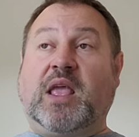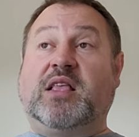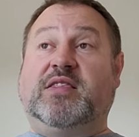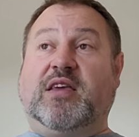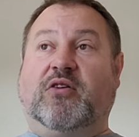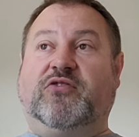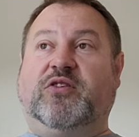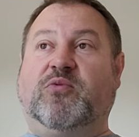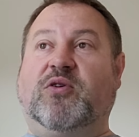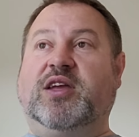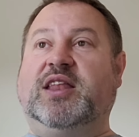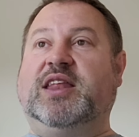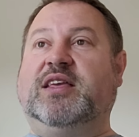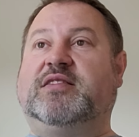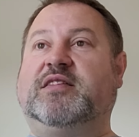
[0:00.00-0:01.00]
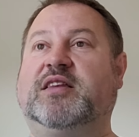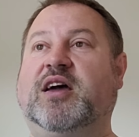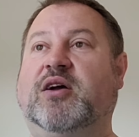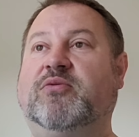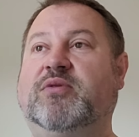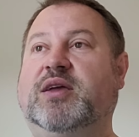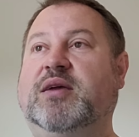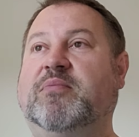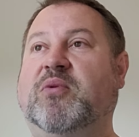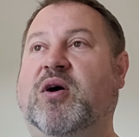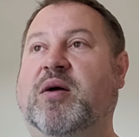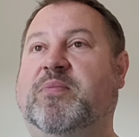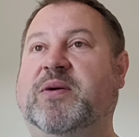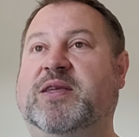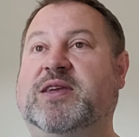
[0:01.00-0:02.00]
Tells you what you need to know, in
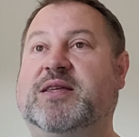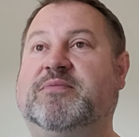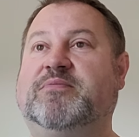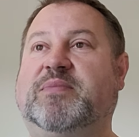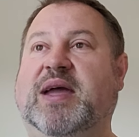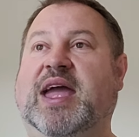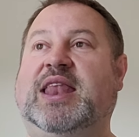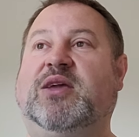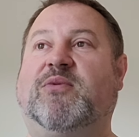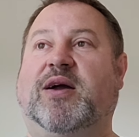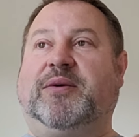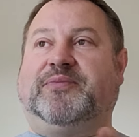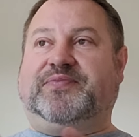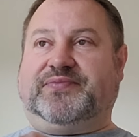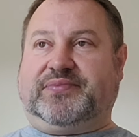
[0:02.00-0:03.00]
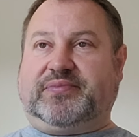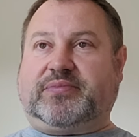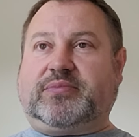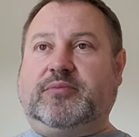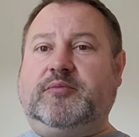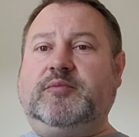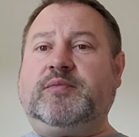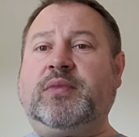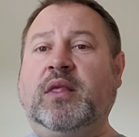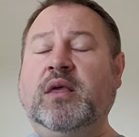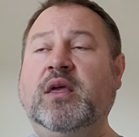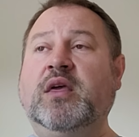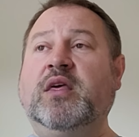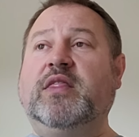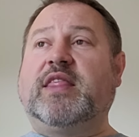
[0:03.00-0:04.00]
my opinion. But anyway,
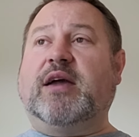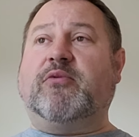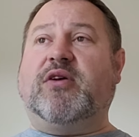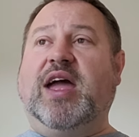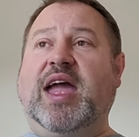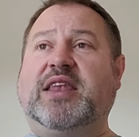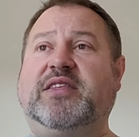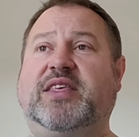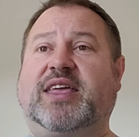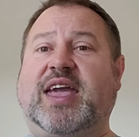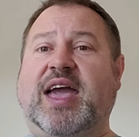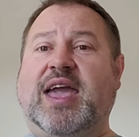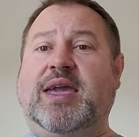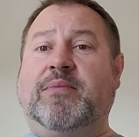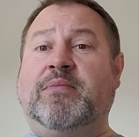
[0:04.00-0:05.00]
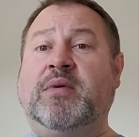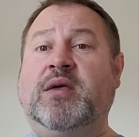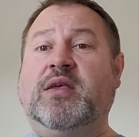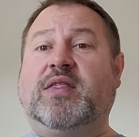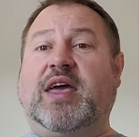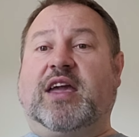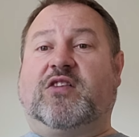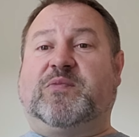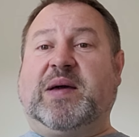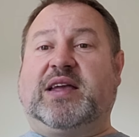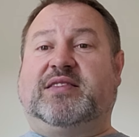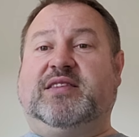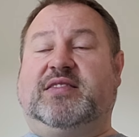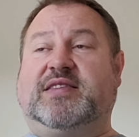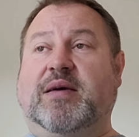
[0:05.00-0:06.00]
they were ahead of the game. They
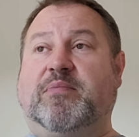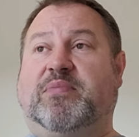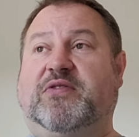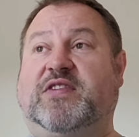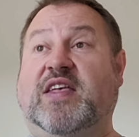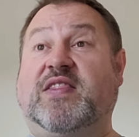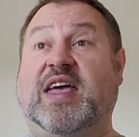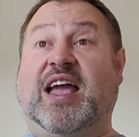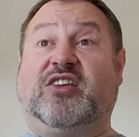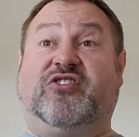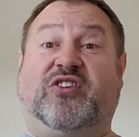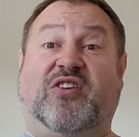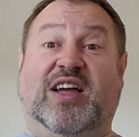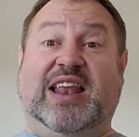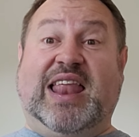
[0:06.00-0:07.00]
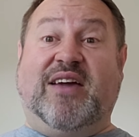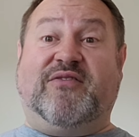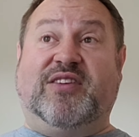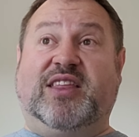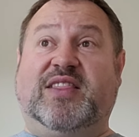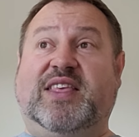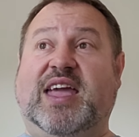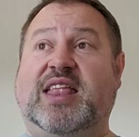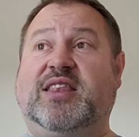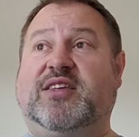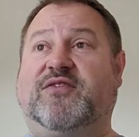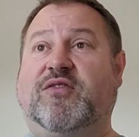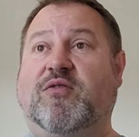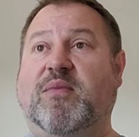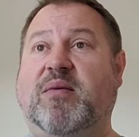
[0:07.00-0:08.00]
expected 10%. They actually got 11 in the end,
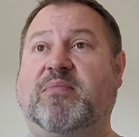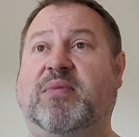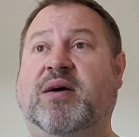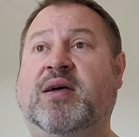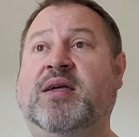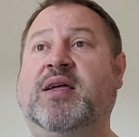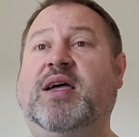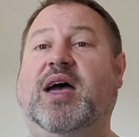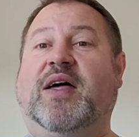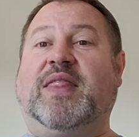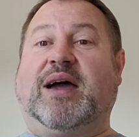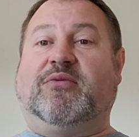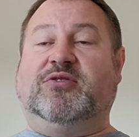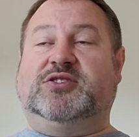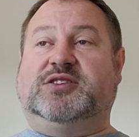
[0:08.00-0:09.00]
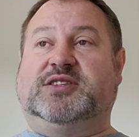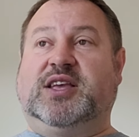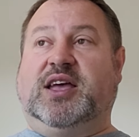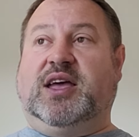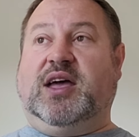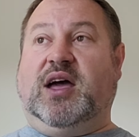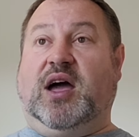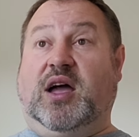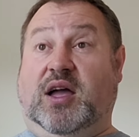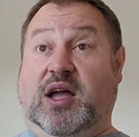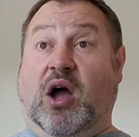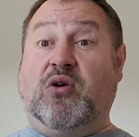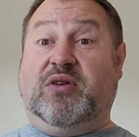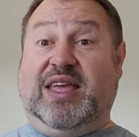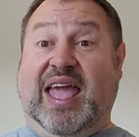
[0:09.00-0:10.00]
if you remember. And that was
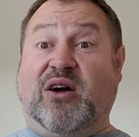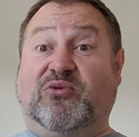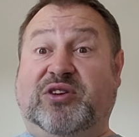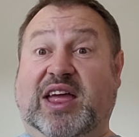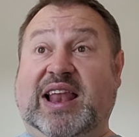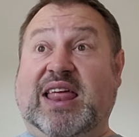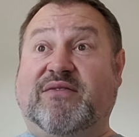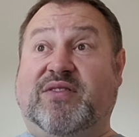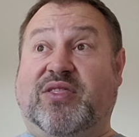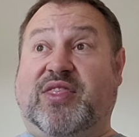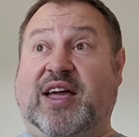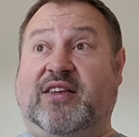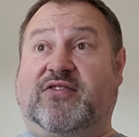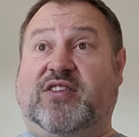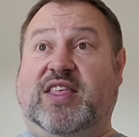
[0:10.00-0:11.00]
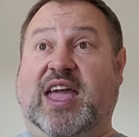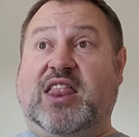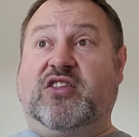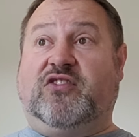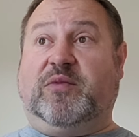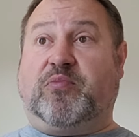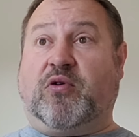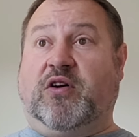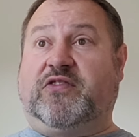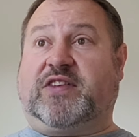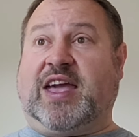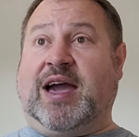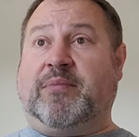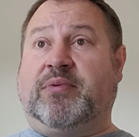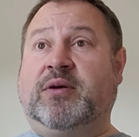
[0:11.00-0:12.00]
only held at 11 thanks to the energy price
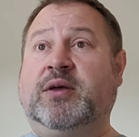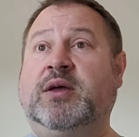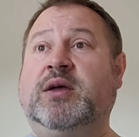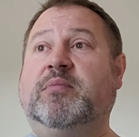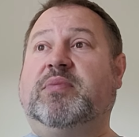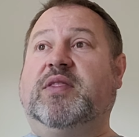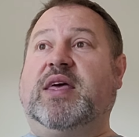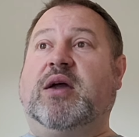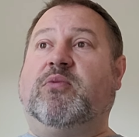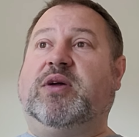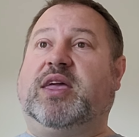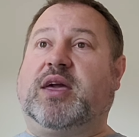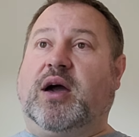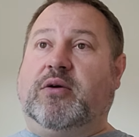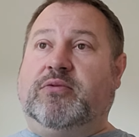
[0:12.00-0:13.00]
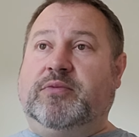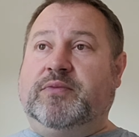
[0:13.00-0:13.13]
cap. But there we go.